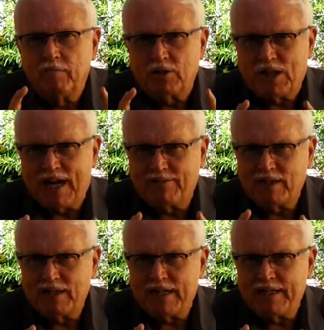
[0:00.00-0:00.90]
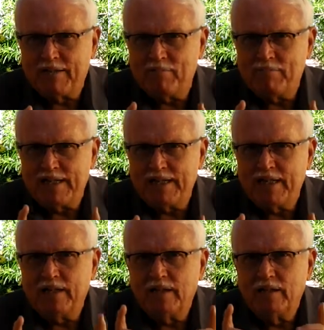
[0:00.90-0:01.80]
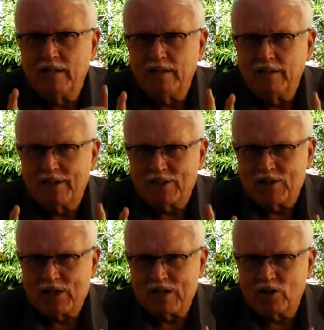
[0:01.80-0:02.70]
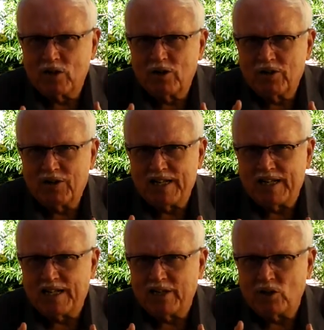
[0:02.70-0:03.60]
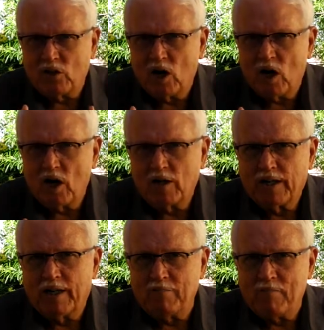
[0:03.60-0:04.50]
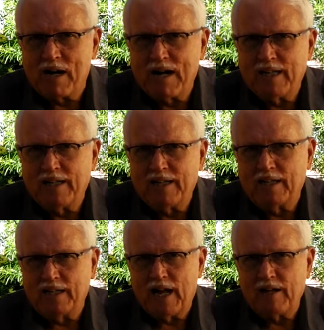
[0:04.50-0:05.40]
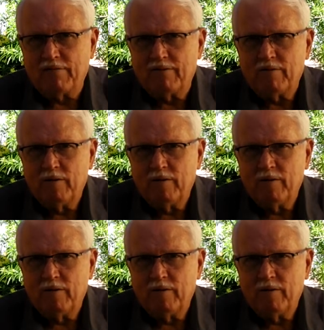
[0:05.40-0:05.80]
but you have to let Him be the center thing in your heart and mind and life.